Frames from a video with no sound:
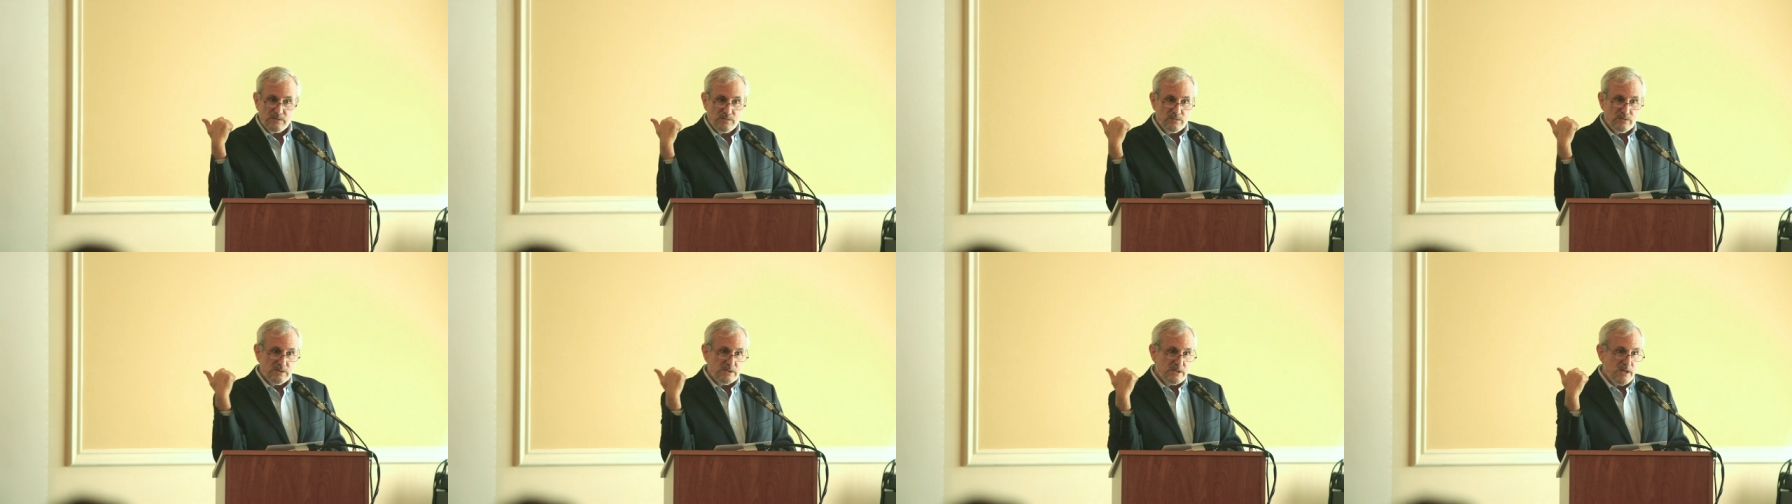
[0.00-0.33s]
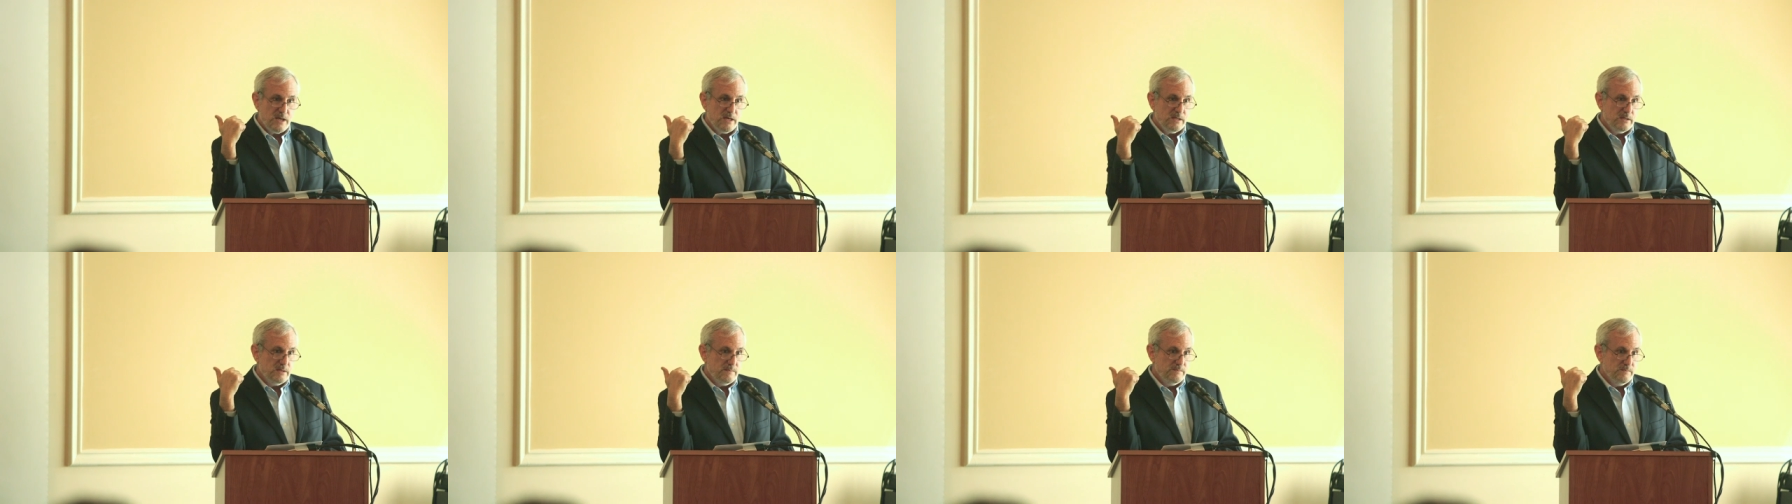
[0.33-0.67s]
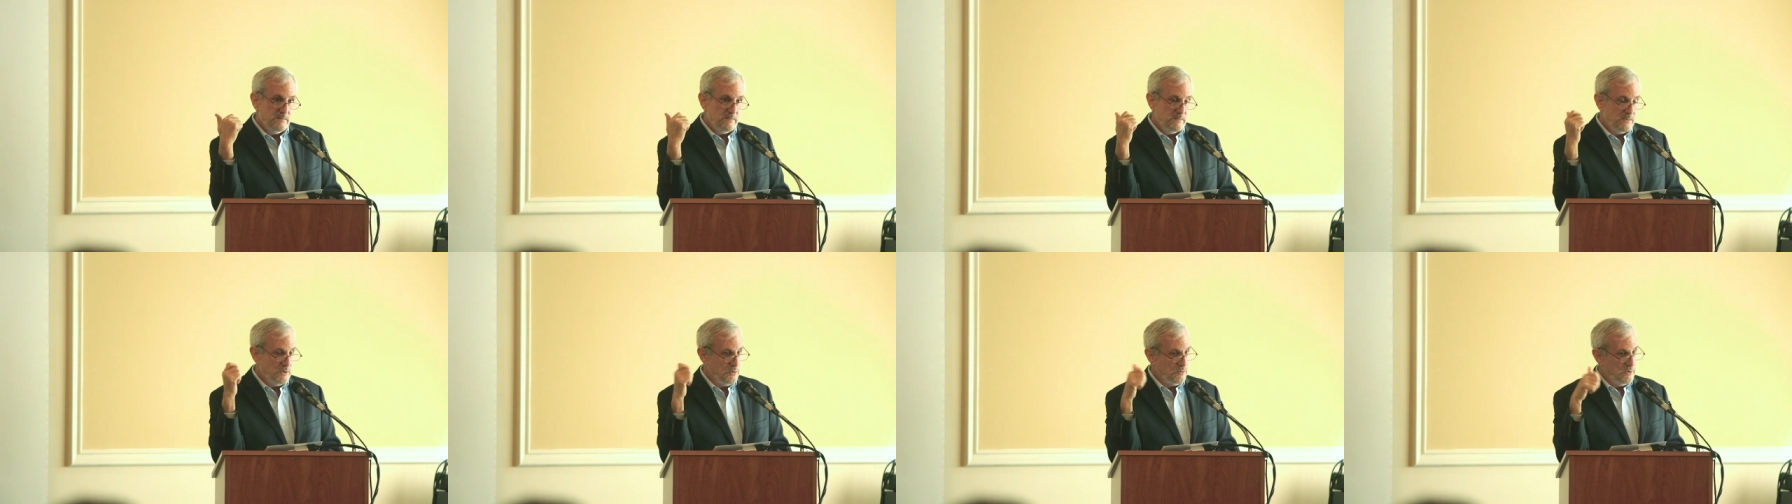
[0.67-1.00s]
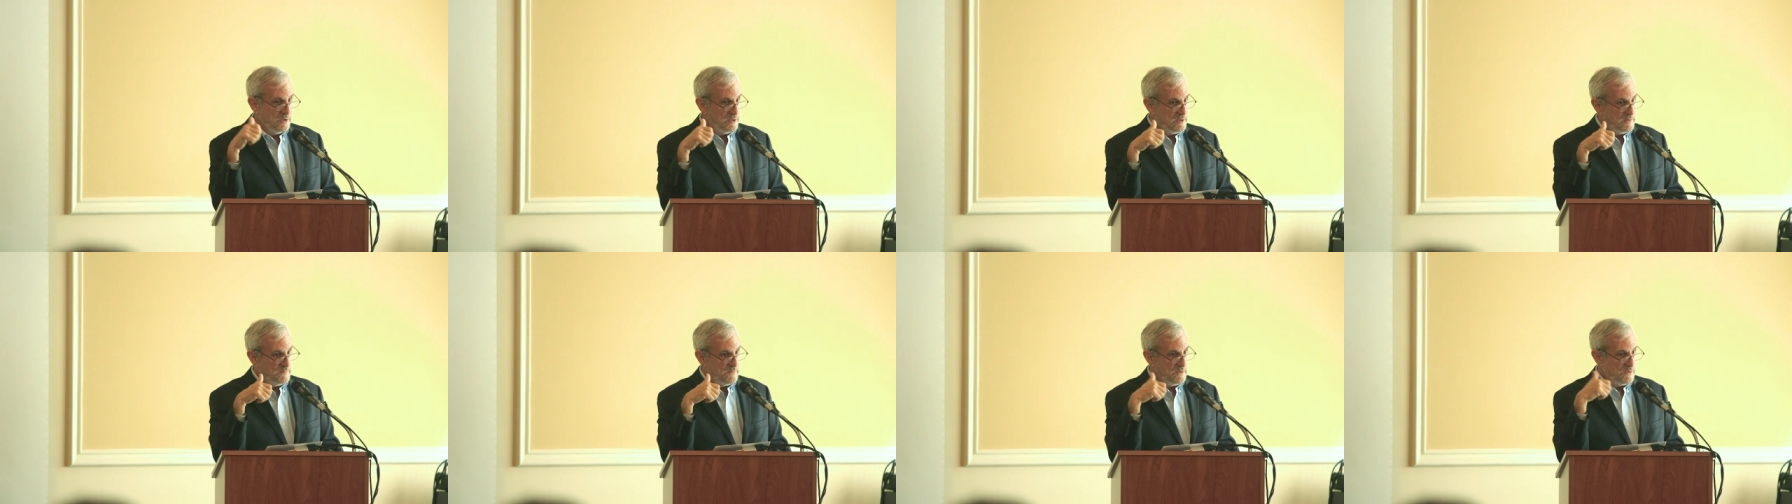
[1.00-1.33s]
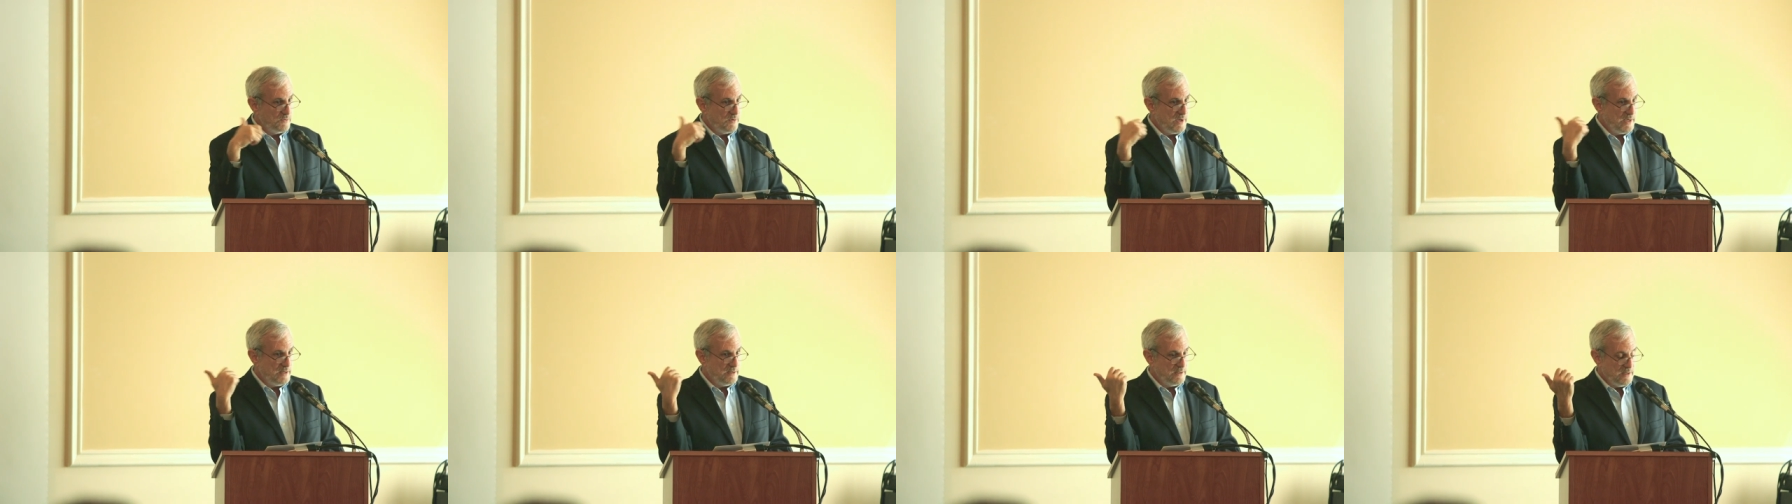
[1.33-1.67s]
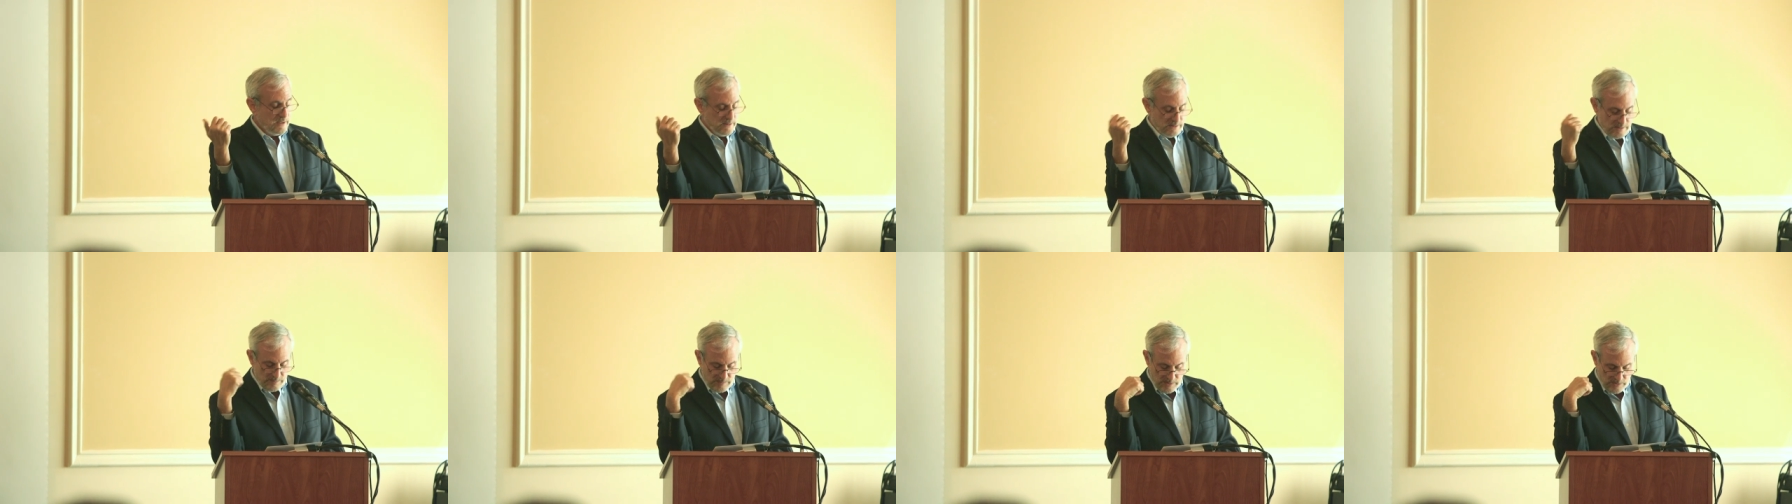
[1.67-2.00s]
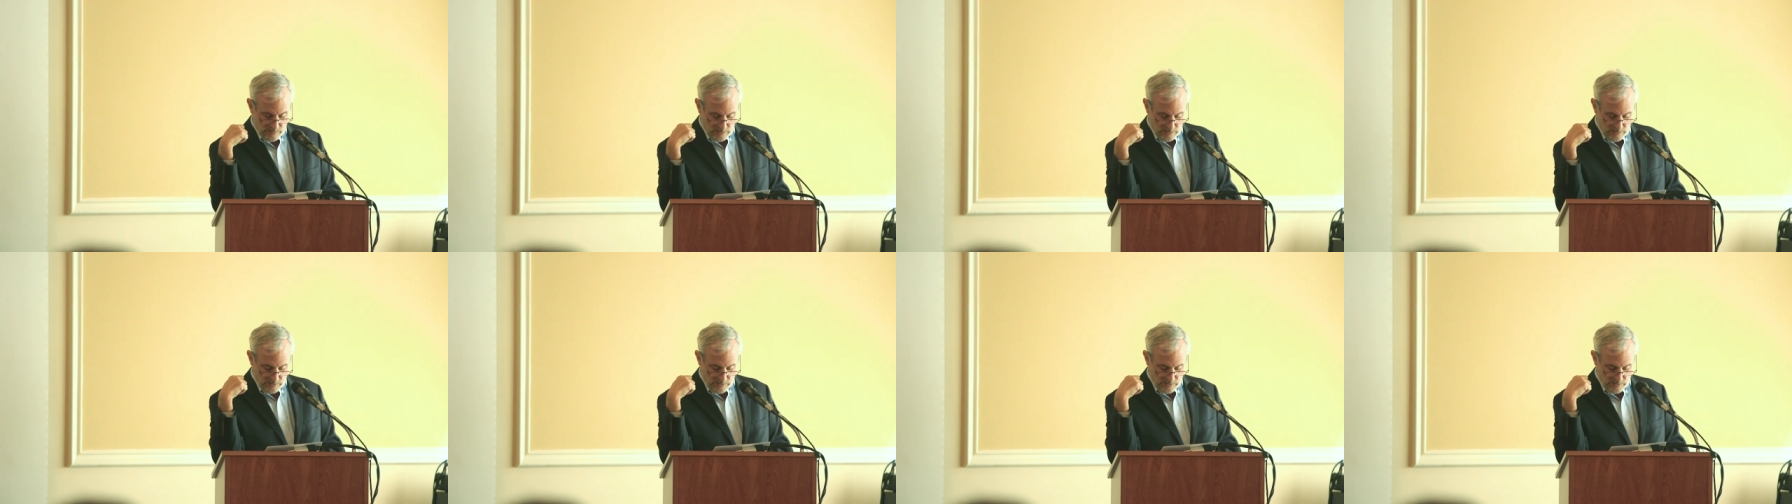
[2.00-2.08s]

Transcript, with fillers: for asylum. You're only given the right not to be